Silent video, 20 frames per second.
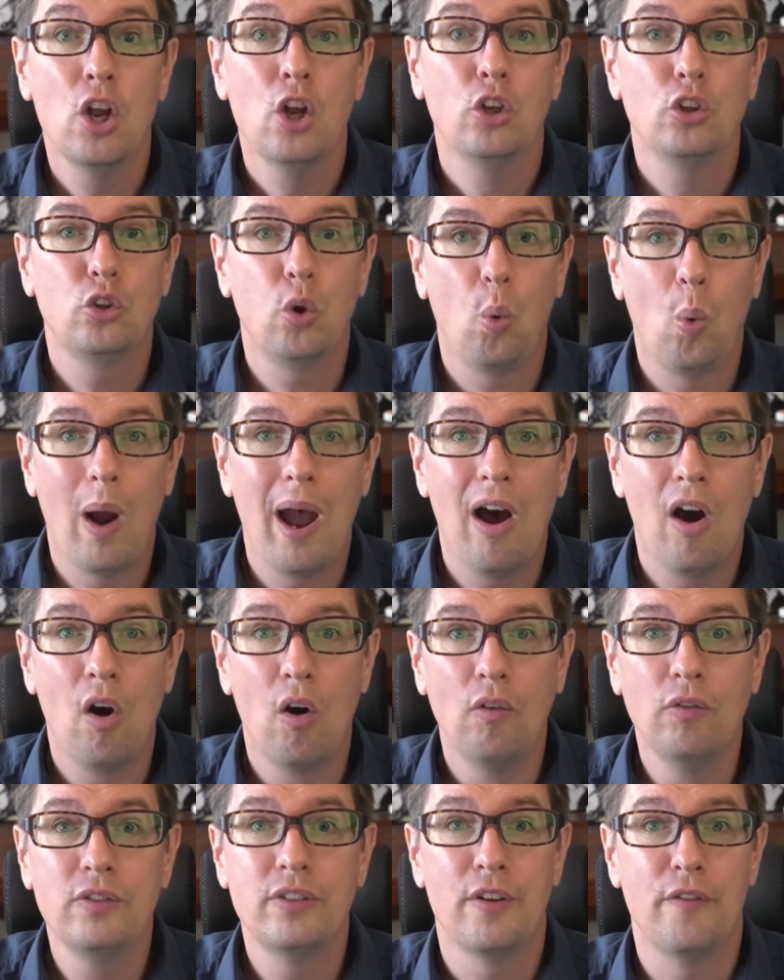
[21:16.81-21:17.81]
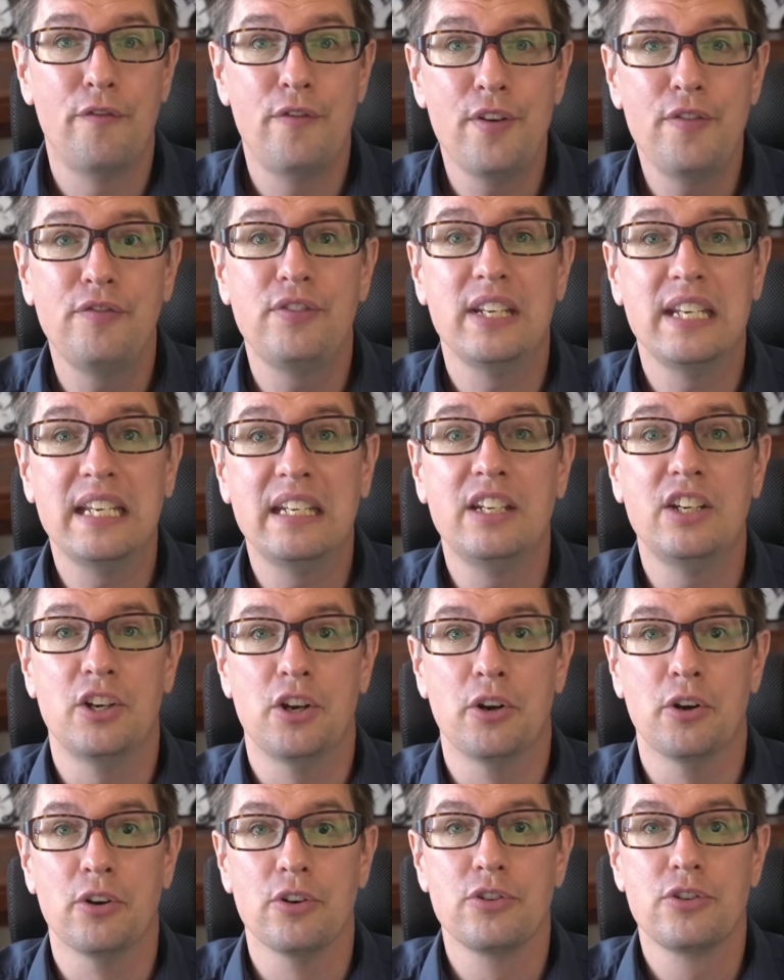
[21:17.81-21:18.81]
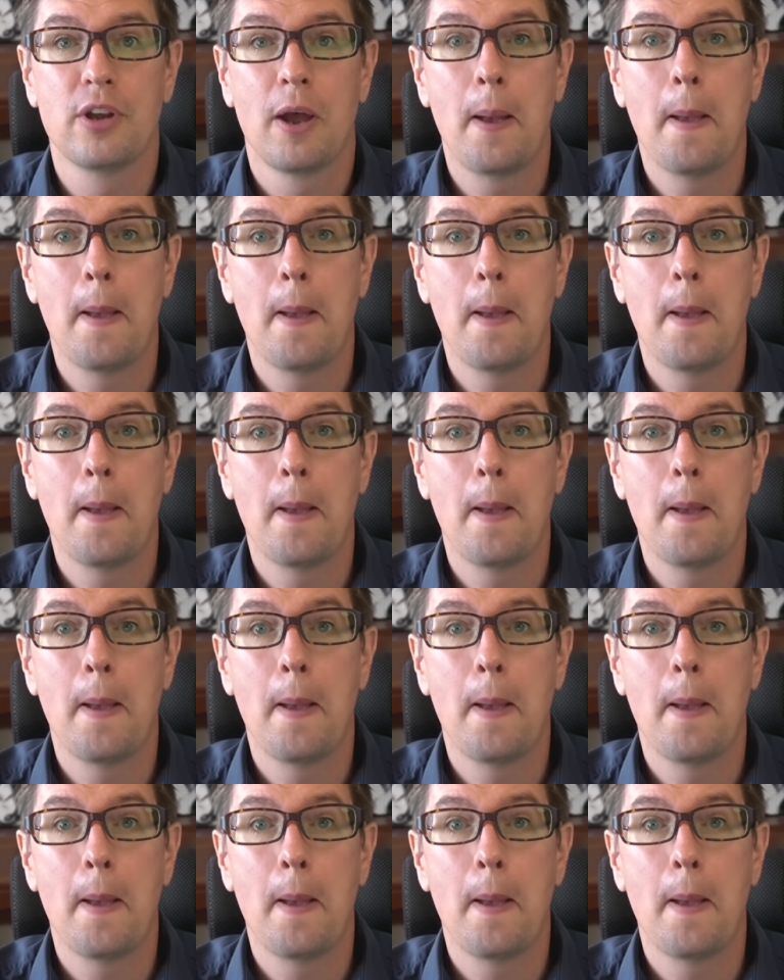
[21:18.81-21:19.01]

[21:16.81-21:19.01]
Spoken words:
12 to 15 years